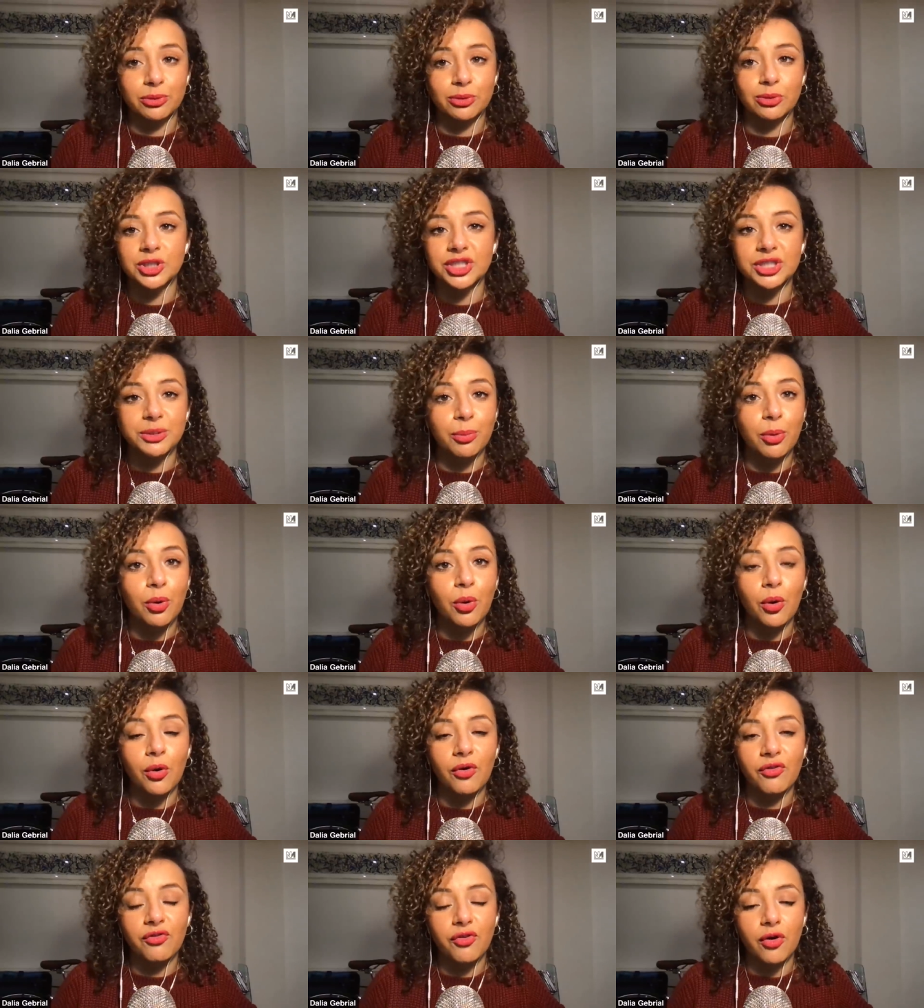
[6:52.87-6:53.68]
broad
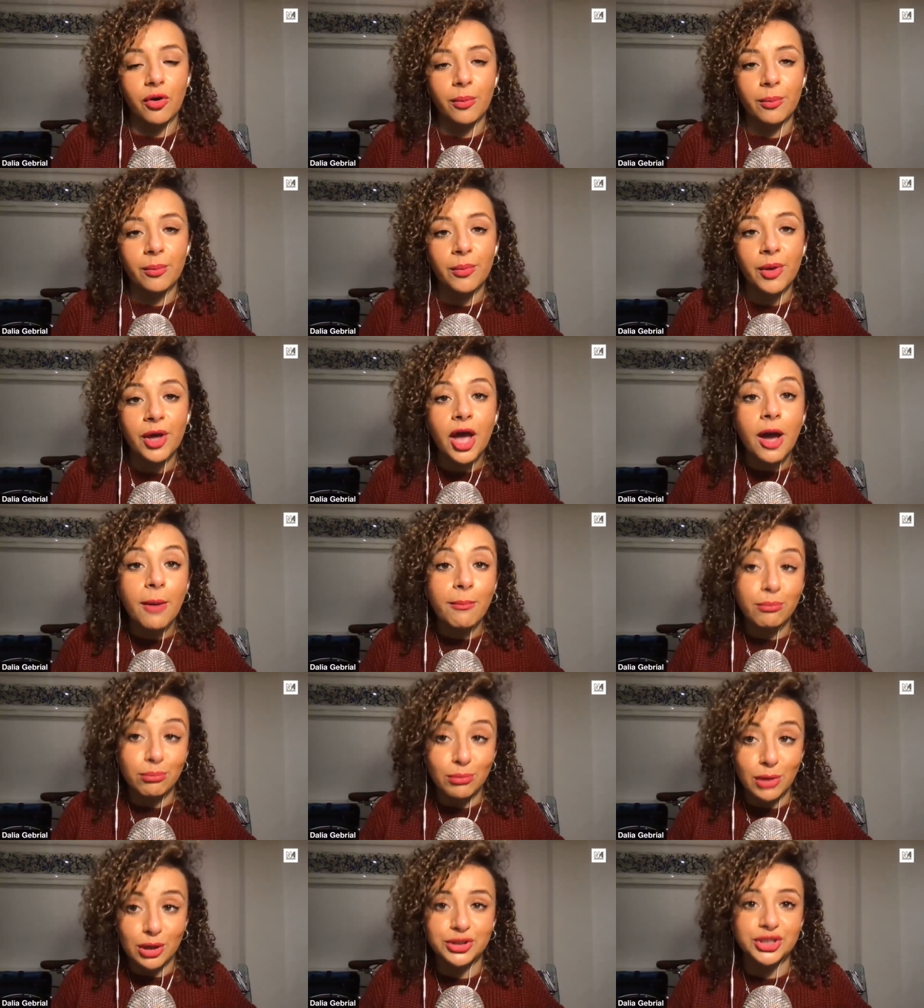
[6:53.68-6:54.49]
support from
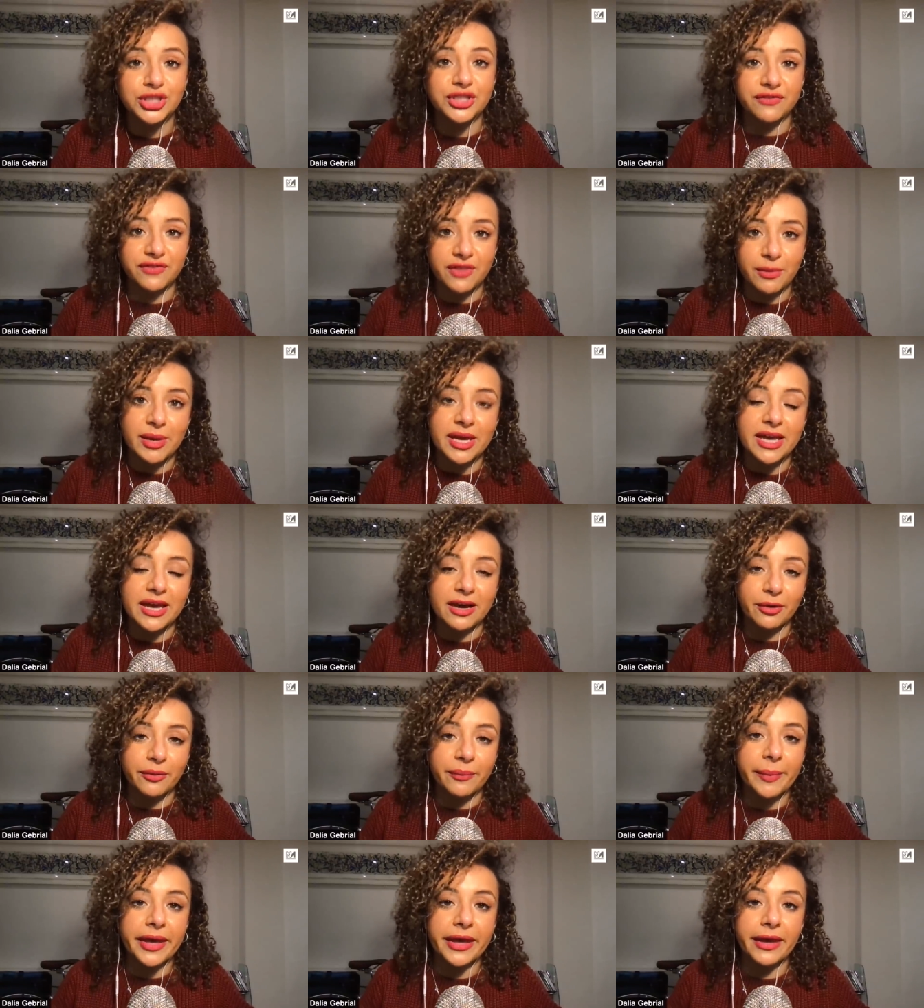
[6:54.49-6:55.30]
most of the
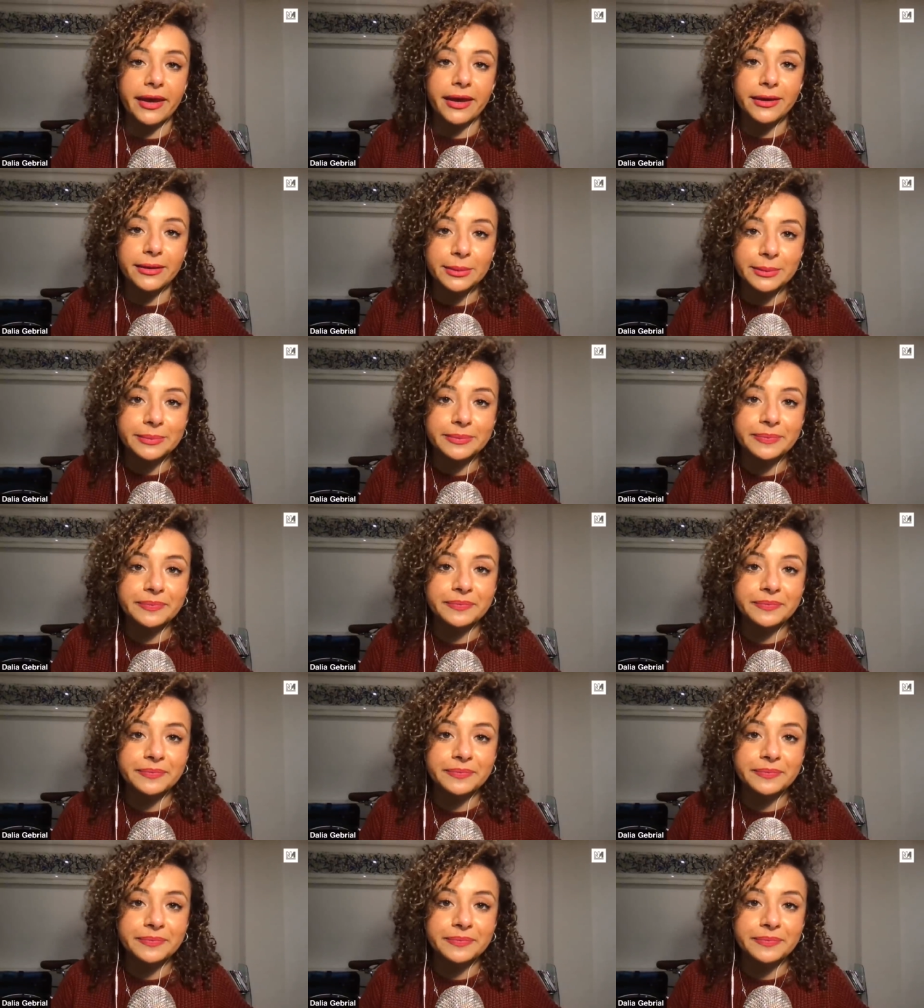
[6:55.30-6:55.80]
PLP.